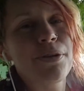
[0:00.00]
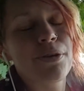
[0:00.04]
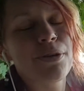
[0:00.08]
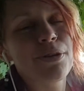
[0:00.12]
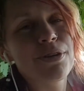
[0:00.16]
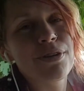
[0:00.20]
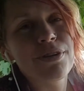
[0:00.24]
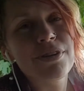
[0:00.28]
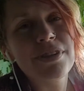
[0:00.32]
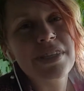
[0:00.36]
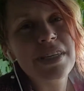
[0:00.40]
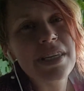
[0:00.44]

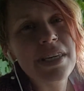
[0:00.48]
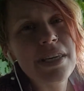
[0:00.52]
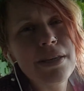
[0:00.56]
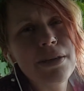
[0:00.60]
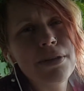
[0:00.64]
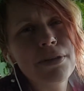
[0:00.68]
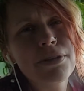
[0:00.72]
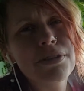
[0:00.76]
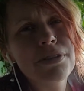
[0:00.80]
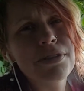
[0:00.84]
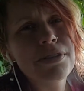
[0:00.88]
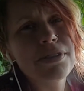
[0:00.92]
there's
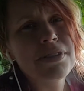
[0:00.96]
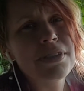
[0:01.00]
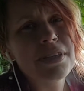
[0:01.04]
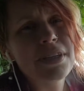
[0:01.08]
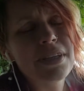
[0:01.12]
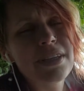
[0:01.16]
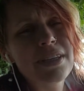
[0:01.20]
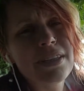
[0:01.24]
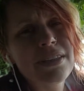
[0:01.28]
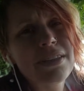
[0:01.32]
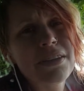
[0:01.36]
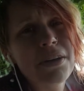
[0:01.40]
eagles
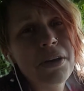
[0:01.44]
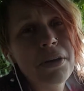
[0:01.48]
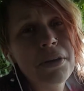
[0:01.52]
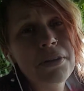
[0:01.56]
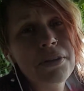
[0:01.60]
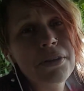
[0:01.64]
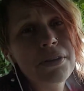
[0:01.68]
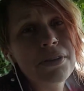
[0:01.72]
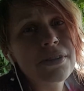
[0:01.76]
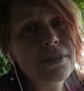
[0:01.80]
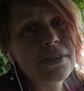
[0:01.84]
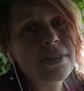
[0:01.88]
and
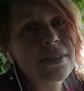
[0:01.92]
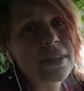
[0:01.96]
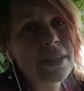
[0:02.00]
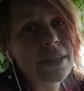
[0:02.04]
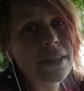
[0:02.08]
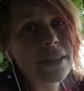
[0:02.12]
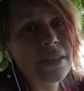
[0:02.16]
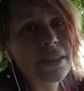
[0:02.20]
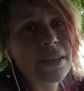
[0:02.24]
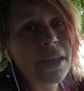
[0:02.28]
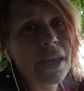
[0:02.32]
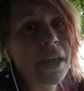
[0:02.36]
otters
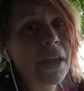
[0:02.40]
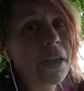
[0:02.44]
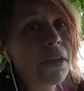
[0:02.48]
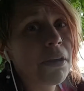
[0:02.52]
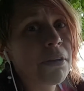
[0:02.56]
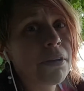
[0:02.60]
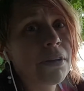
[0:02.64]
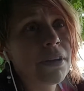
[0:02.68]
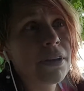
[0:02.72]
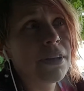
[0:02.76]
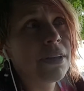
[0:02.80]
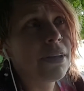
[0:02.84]
and
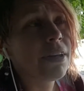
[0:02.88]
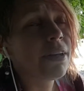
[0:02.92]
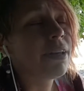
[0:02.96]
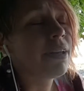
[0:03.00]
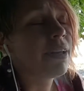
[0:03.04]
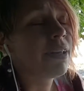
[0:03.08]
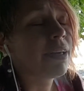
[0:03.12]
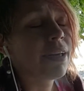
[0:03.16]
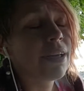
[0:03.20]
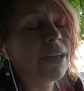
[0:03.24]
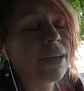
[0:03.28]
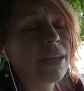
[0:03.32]

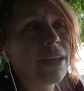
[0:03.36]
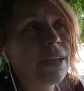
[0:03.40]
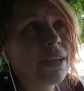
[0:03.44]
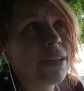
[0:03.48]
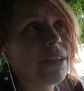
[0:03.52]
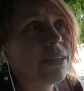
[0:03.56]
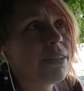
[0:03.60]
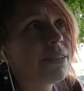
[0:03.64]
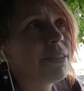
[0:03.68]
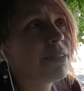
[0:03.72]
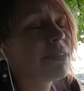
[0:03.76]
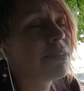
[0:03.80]
heron
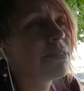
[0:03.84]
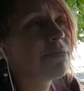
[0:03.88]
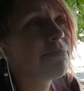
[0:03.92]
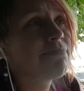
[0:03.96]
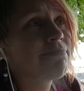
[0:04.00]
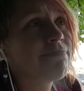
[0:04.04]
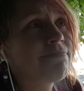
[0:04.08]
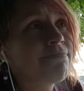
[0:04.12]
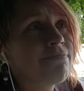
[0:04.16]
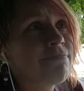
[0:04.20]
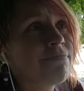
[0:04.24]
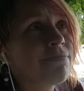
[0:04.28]
and
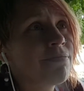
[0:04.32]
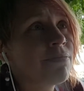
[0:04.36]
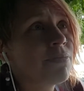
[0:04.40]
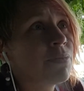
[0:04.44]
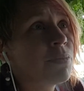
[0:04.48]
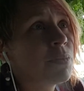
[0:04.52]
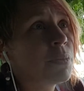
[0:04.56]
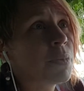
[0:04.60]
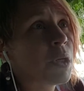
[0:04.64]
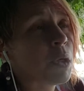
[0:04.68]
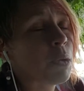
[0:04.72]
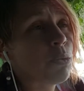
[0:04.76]

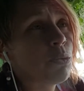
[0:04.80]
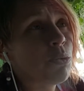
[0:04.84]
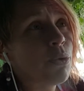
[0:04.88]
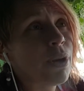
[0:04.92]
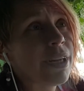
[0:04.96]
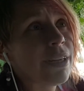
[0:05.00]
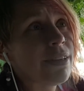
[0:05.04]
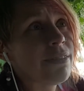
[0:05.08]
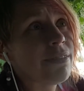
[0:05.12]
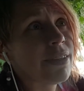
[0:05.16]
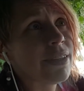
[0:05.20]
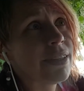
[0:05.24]

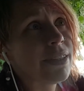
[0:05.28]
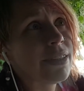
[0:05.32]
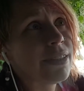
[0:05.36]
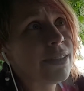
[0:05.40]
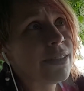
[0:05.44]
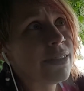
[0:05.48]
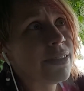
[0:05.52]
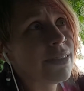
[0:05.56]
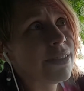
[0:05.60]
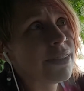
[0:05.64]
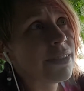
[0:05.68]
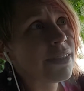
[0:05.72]

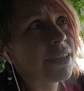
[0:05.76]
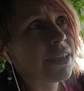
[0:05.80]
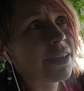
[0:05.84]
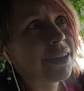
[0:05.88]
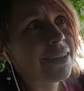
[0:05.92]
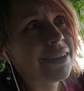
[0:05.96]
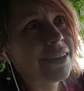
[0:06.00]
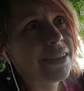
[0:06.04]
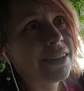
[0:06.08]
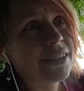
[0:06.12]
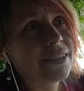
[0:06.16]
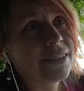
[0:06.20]
ravens,
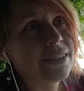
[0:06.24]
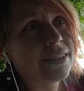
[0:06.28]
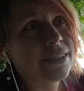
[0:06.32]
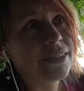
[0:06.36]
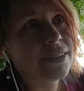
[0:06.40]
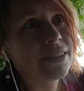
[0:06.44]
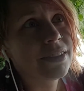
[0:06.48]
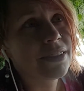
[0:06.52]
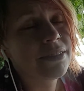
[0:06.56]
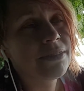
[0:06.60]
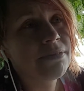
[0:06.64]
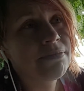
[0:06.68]
and
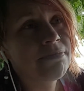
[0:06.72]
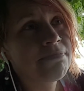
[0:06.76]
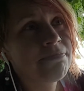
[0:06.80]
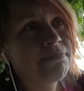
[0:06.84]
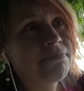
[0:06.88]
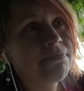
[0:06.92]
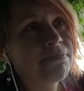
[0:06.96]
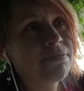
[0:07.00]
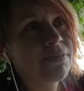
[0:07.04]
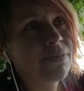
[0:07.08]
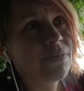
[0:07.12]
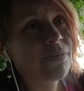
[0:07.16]

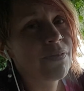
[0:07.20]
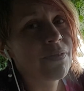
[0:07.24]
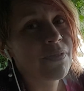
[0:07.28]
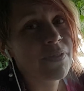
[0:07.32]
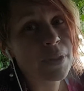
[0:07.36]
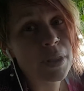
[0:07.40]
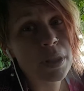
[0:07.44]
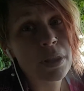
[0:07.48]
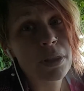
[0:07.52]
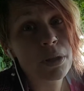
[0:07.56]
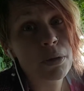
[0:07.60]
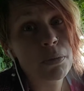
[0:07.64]

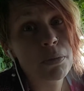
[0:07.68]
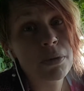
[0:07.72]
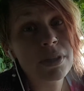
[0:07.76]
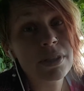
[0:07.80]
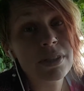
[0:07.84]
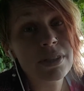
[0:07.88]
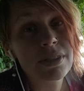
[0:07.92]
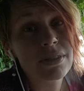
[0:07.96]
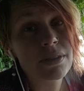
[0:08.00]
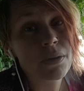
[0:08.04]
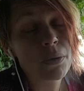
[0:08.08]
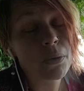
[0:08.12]
there
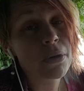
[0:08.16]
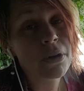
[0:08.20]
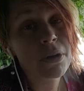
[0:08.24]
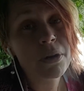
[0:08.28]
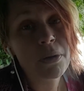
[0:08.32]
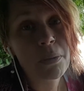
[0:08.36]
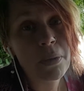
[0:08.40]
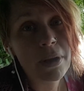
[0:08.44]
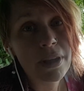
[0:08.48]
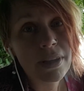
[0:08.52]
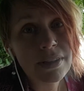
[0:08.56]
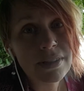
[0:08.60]
was
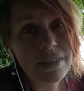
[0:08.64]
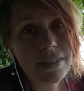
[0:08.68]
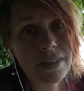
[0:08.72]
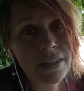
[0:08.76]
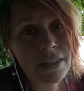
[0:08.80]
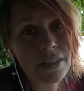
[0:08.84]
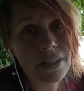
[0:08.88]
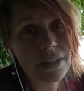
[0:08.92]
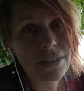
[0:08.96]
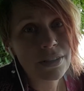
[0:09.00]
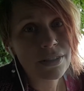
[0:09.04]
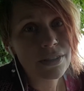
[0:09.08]
orca whales
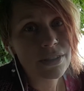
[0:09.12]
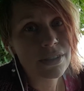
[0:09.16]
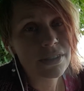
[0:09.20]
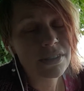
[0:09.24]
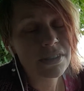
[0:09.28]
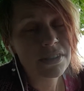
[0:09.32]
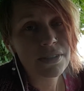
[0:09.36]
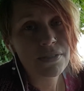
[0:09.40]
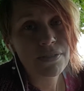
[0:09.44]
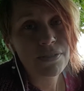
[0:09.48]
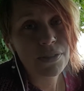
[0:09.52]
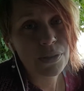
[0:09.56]
here
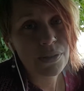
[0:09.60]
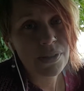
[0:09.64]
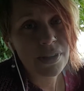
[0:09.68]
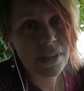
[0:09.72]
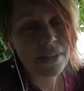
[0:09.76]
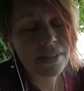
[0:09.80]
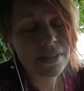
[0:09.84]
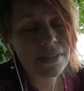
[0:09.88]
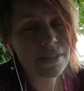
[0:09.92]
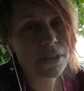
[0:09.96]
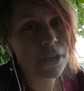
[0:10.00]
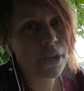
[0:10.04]
just a few
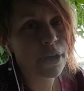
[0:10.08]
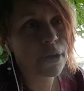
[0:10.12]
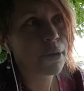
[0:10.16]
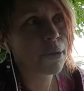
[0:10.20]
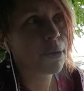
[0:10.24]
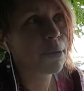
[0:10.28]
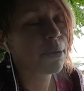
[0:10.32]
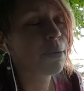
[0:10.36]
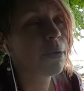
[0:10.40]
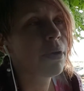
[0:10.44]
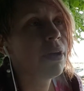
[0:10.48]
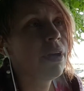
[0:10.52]
days
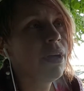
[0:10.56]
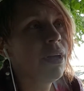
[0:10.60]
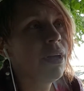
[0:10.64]
ago.